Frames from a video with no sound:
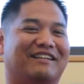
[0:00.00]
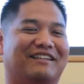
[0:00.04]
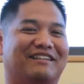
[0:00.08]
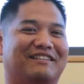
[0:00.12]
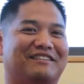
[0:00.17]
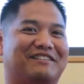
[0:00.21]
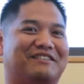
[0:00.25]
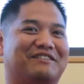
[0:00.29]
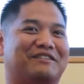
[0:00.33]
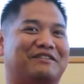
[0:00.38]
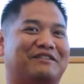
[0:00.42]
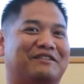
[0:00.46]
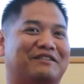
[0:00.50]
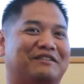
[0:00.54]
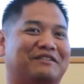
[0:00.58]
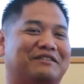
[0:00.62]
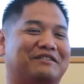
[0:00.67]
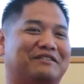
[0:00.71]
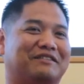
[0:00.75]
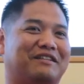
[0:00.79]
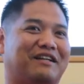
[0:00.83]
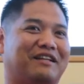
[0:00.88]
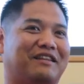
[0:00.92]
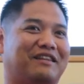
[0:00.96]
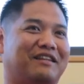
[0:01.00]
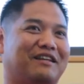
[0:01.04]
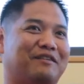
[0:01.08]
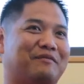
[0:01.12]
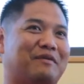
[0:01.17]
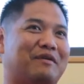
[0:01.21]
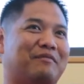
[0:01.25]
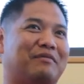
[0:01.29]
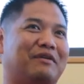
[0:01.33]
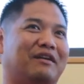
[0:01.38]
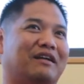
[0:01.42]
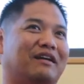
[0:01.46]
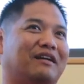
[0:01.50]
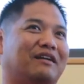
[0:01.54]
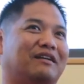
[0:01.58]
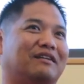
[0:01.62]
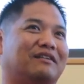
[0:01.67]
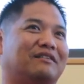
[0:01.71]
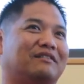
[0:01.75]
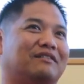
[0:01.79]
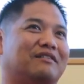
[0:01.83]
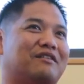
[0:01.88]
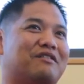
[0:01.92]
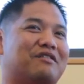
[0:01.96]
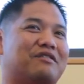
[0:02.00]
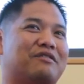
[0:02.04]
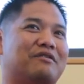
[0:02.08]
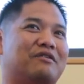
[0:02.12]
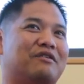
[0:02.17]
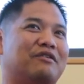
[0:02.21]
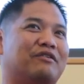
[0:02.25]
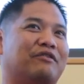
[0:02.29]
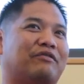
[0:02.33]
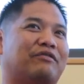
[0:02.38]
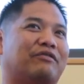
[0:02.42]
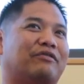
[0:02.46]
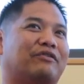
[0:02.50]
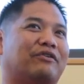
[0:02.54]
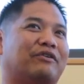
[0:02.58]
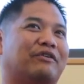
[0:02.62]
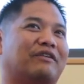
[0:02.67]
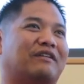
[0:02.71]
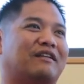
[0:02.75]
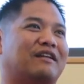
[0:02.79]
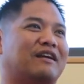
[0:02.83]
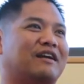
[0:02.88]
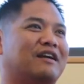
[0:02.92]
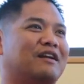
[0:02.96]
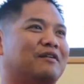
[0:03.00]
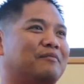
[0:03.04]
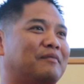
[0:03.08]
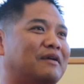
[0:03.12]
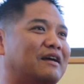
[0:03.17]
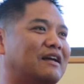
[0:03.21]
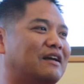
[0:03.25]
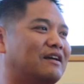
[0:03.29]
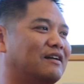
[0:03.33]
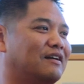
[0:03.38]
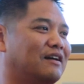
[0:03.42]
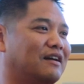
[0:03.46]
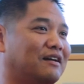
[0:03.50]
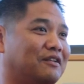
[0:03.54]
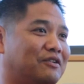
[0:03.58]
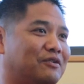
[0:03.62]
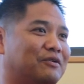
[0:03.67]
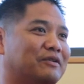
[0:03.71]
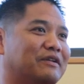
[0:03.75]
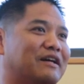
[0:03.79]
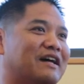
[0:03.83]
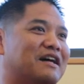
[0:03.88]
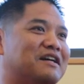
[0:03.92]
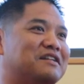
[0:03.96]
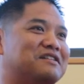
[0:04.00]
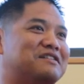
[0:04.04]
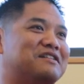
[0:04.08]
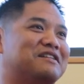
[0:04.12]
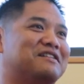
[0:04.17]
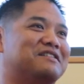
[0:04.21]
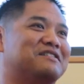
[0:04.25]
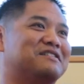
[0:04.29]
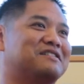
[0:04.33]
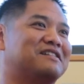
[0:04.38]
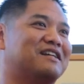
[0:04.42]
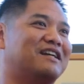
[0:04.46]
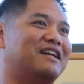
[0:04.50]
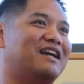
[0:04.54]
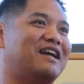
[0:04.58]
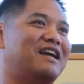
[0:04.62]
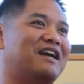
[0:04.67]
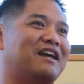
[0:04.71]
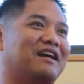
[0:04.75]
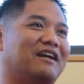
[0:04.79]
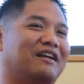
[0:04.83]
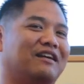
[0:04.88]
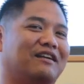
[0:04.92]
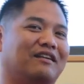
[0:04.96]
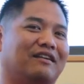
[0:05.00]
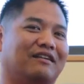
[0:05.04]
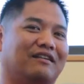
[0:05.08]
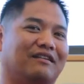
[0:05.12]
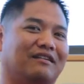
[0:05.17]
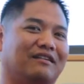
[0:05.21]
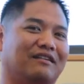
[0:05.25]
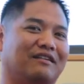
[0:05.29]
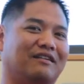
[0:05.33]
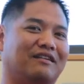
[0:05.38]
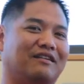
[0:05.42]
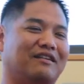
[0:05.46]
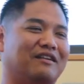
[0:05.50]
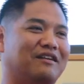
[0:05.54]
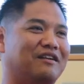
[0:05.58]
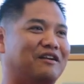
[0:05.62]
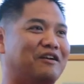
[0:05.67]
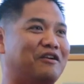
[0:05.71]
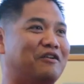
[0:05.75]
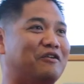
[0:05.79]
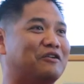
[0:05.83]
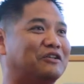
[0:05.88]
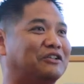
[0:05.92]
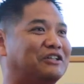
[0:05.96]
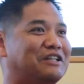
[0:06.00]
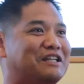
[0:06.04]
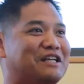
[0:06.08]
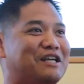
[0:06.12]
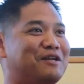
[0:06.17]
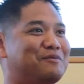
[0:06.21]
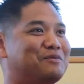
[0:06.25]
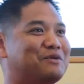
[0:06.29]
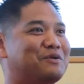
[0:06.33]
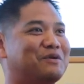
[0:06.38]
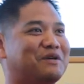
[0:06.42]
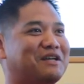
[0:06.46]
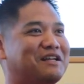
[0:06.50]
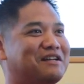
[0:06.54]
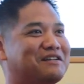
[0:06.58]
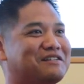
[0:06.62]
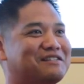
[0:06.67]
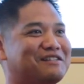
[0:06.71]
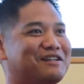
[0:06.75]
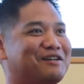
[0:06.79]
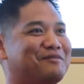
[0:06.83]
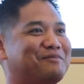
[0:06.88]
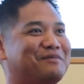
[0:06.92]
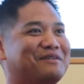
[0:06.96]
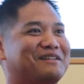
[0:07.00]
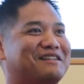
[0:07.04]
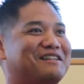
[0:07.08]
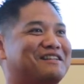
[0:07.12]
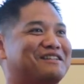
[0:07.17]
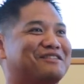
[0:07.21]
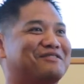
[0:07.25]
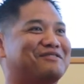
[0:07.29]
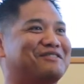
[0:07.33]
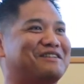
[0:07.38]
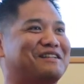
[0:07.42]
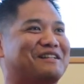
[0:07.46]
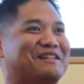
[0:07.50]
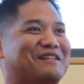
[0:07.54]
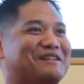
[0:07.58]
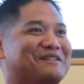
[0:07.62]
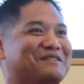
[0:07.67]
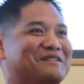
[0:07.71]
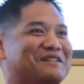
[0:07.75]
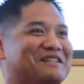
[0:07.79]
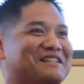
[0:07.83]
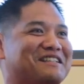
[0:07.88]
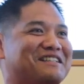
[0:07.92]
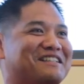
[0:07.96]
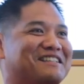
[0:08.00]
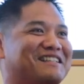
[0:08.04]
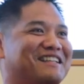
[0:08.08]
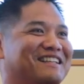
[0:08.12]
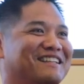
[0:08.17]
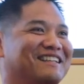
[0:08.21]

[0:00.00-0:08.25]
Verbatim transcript: So I think maybe like third or fourth date, I'm like, I told Angie, I was like, hey, you know, she keeps hooking us up with these free donuts.